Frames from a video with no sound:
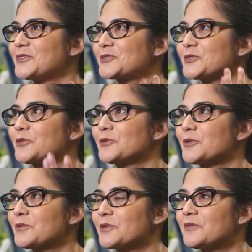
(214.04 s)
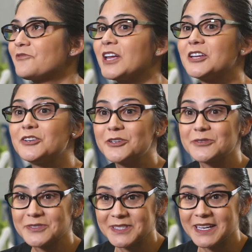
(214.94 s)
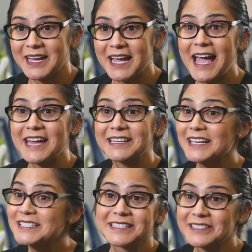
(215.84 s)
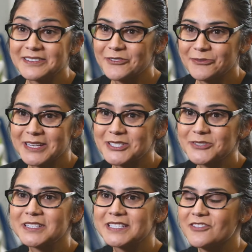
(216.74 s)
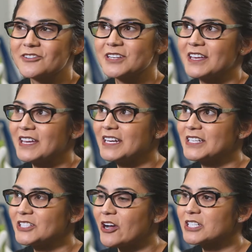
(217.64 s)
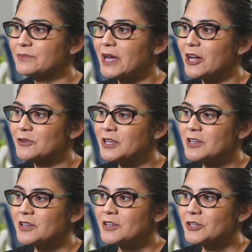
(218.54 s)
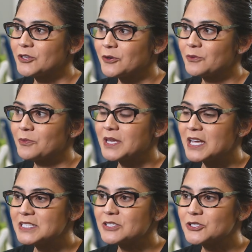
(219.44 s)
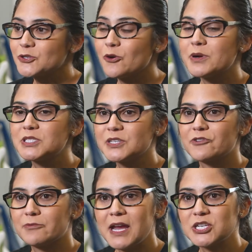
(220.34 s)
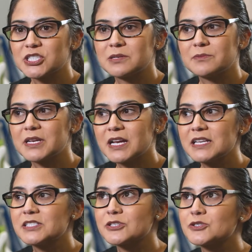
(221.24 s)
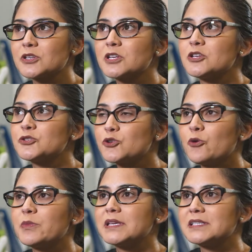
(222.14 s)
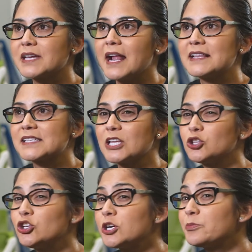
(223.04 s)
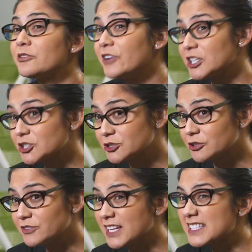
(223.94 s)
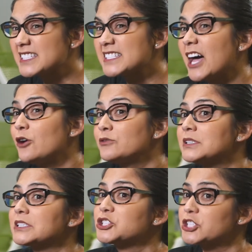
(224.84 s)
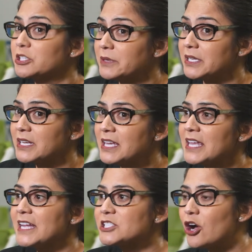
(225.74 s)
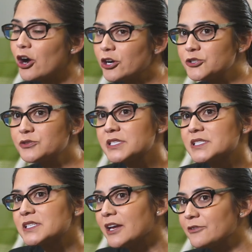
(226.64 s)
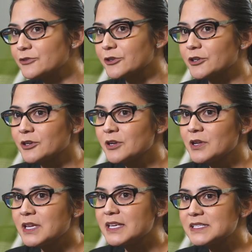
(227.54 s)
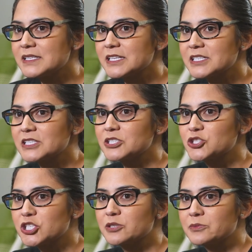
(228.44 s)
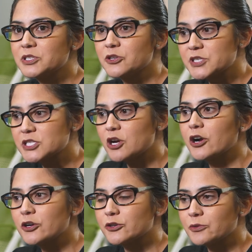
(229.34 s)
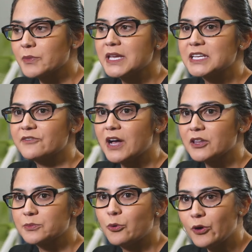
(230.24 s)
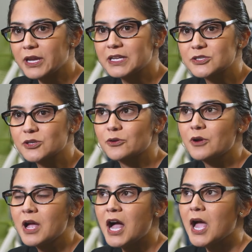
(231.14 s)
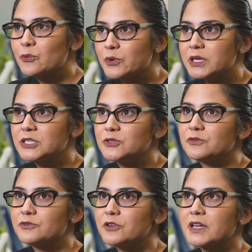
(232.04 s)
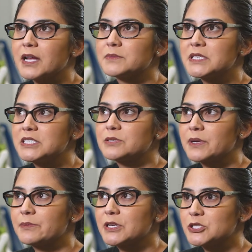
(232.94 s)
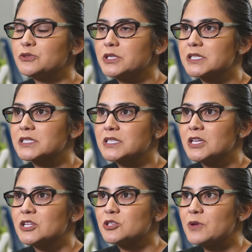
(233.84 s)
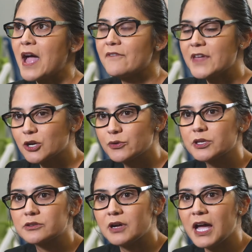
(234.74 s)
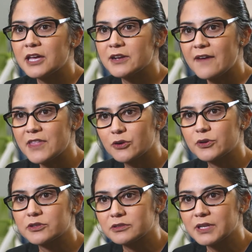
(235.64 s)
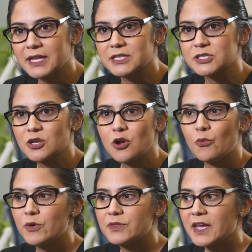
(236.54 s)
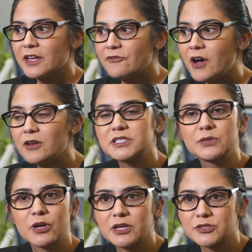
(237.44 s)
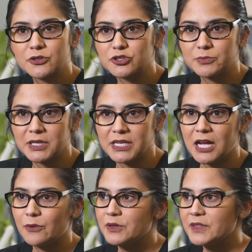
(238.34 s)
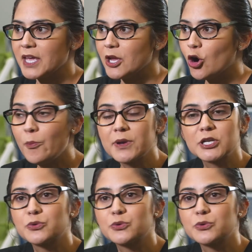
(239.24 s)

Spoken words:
So fake news, like I had a lesson with my students the other day, and it talked about, because there's so much information and because there's so many sites that look professional, that sound legitimate, it's hard to decipher, is this legit, is this article making a valid point? So I really do feel like I'm teaching my students to have that critical eye, to have that critical lens when they follow someone on social media, when they open a